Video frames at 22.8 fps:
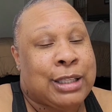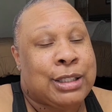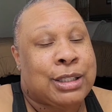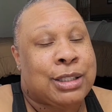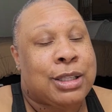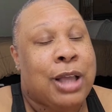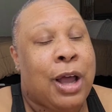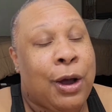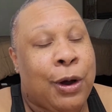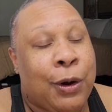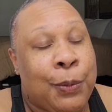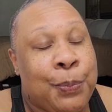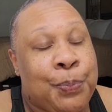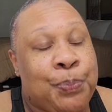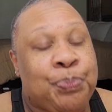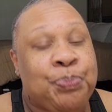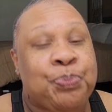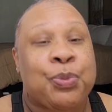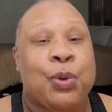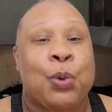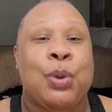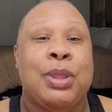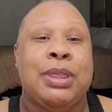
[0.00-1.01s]
So
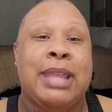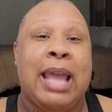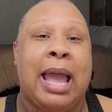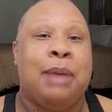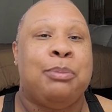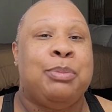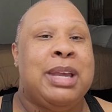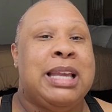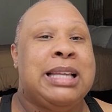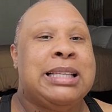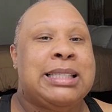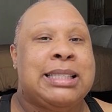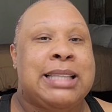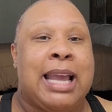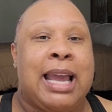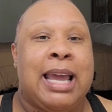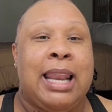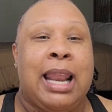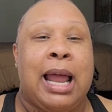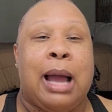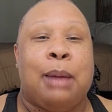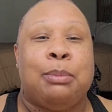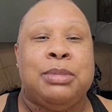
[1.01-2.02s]
with that being
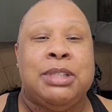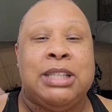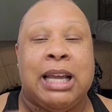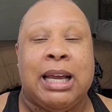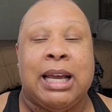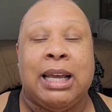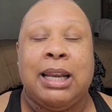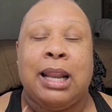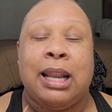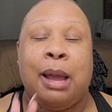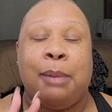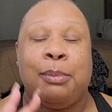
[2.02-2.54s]
said, I'm done.